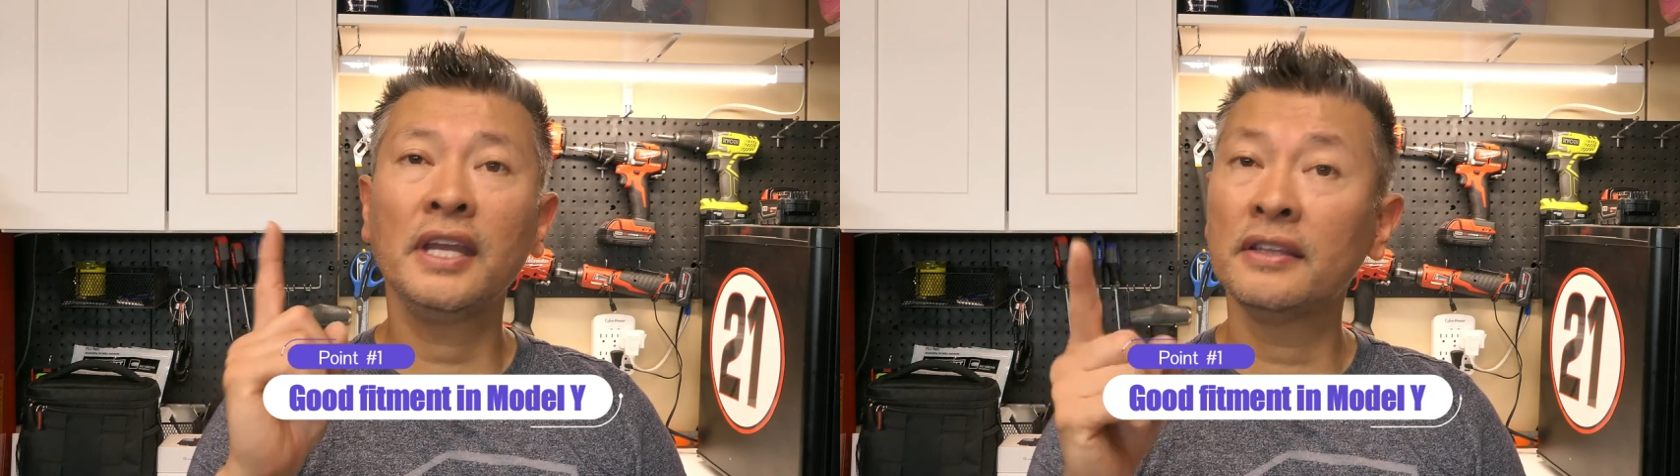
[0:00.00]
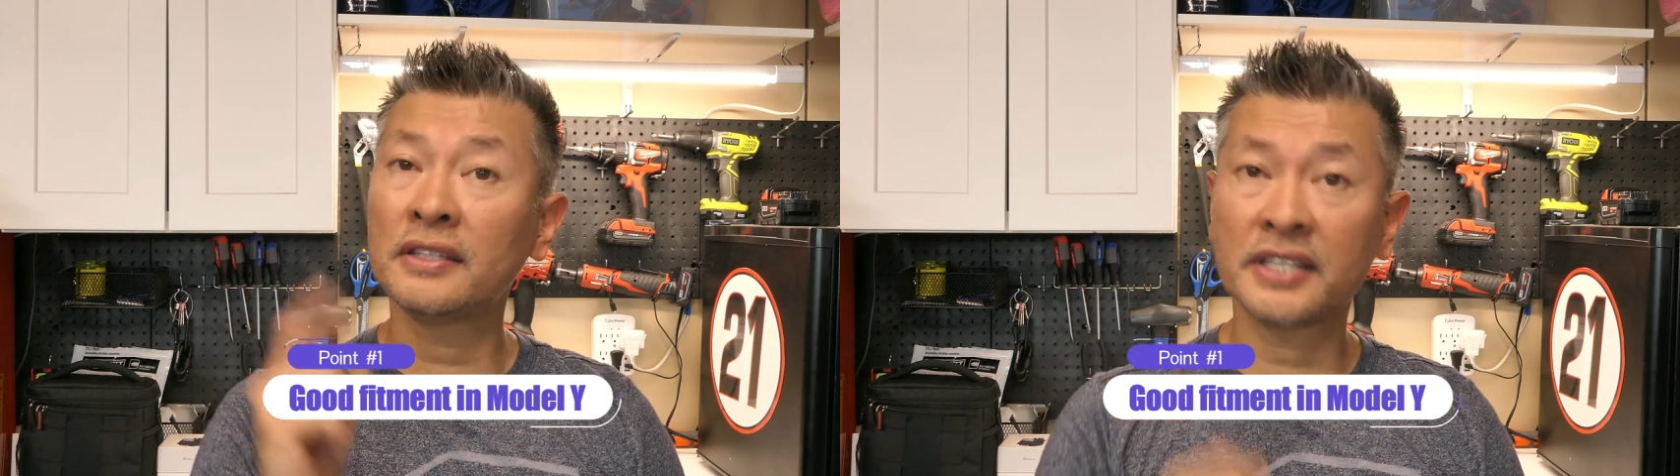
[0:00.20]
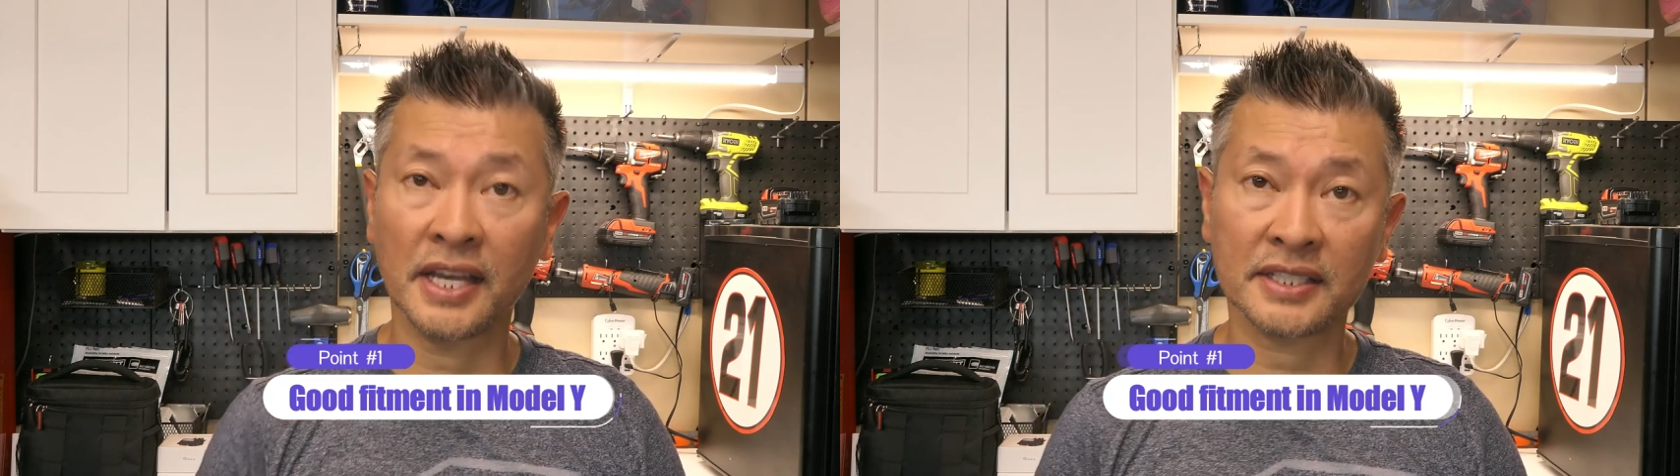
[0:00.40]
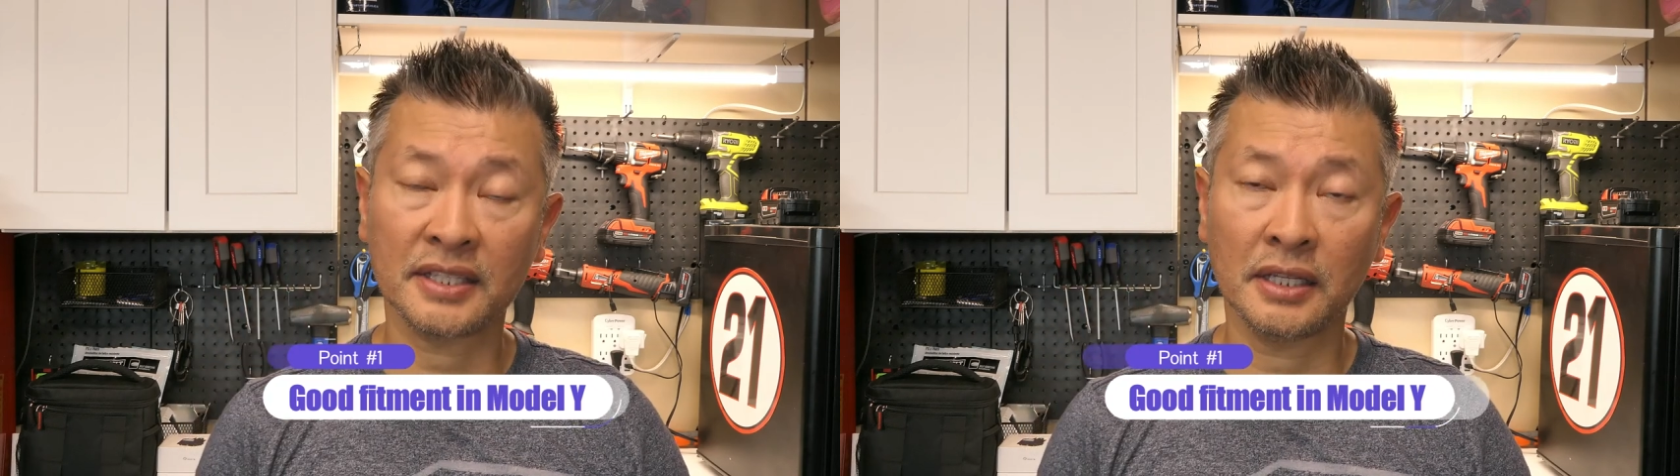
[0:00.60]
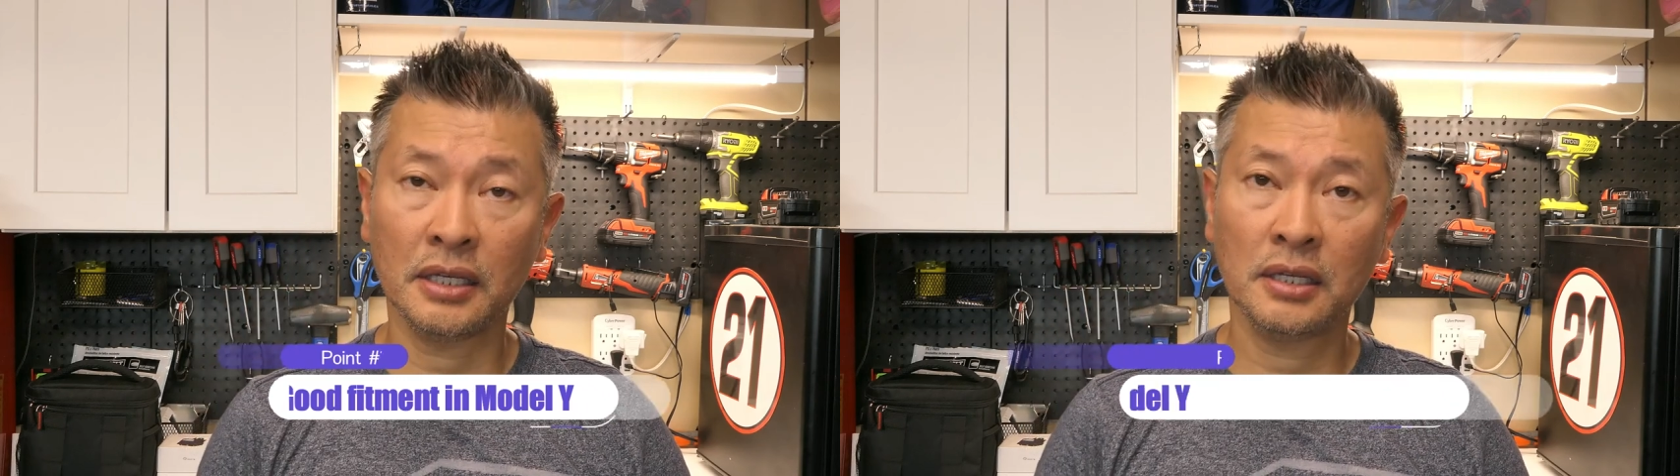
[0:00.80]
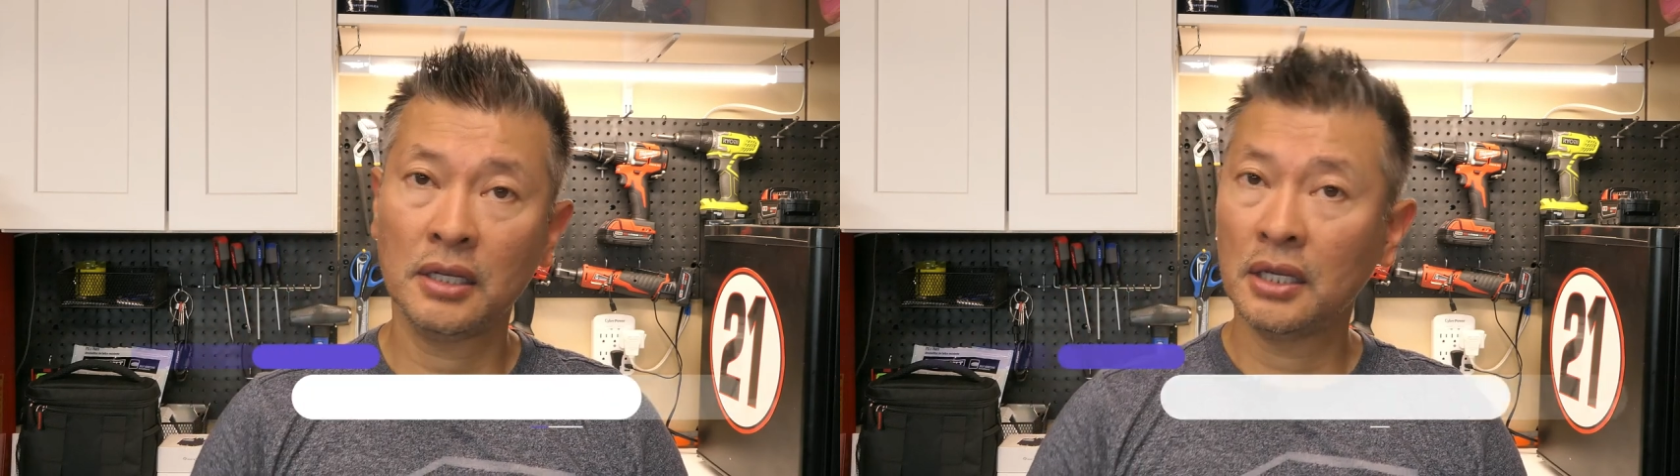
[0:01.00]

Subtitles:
in the Tesla.